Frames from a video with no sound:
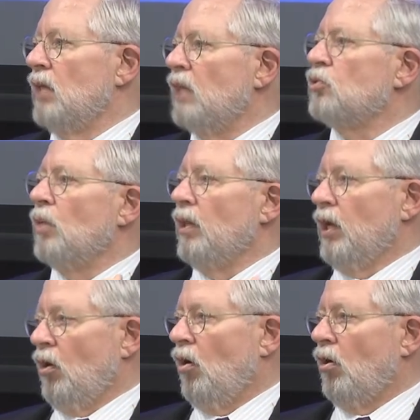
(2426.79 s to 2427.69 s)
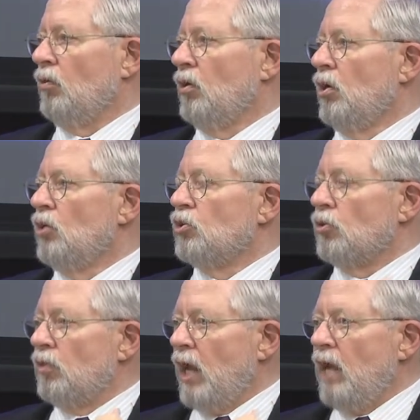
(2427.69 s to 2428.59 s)
That's why they called.
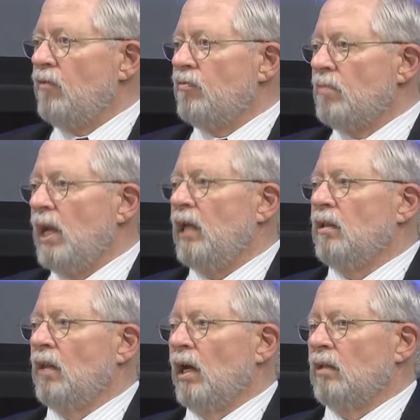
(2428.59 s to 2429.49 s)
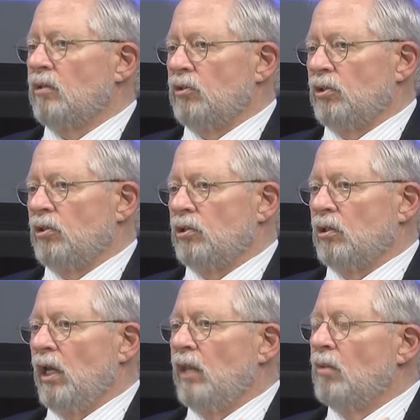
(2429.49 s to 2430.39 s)
So they've made that decision.
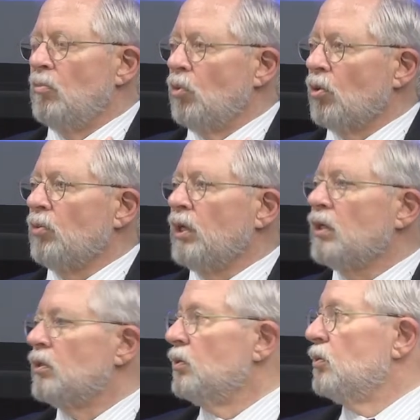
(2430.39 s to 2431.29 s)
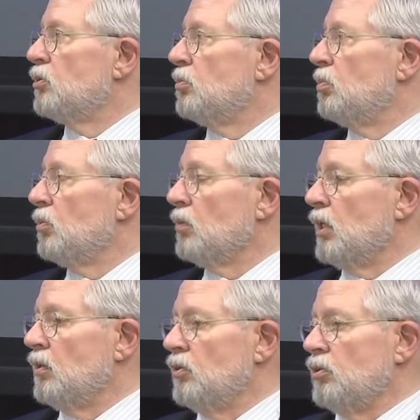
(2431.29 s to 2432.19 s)
And the more we can do to support
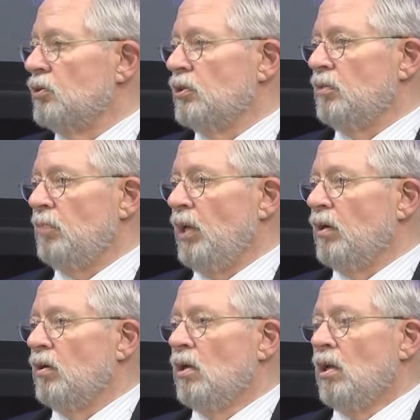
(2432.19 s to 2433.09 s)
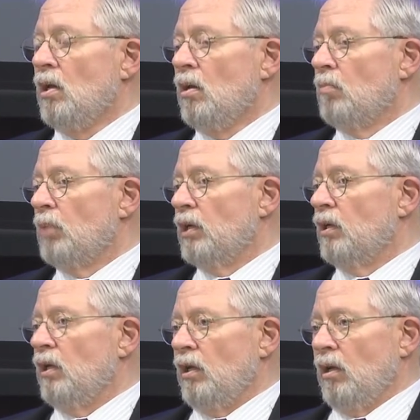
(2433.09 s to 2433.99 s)
that decision, the better.
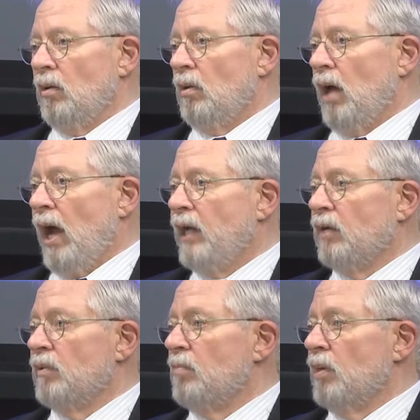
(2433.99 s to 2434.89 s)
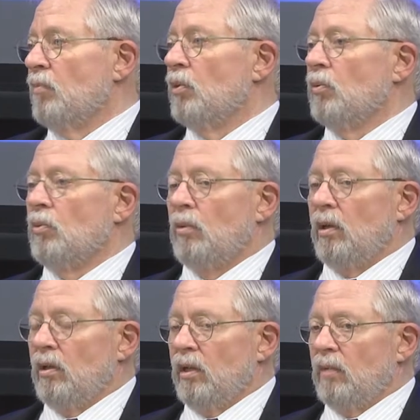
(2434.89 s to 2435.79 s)
But I can remember
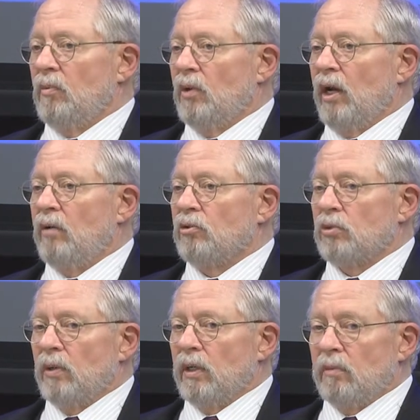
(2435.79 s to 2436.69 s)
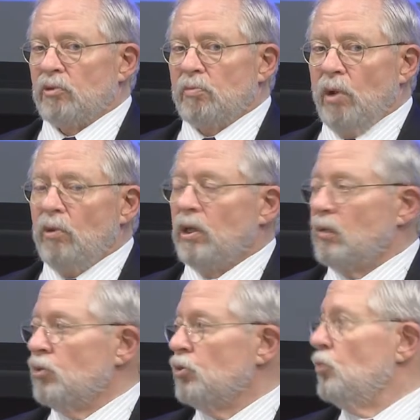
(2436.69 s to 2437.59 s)
when I was growing up,
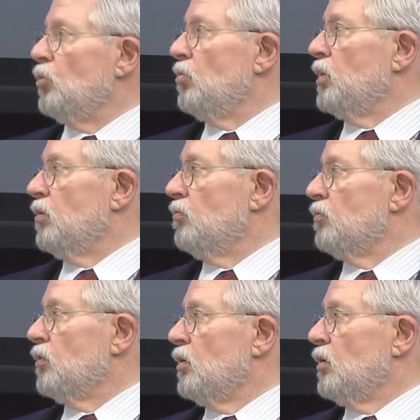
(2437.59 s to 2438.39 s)
smoking was normative.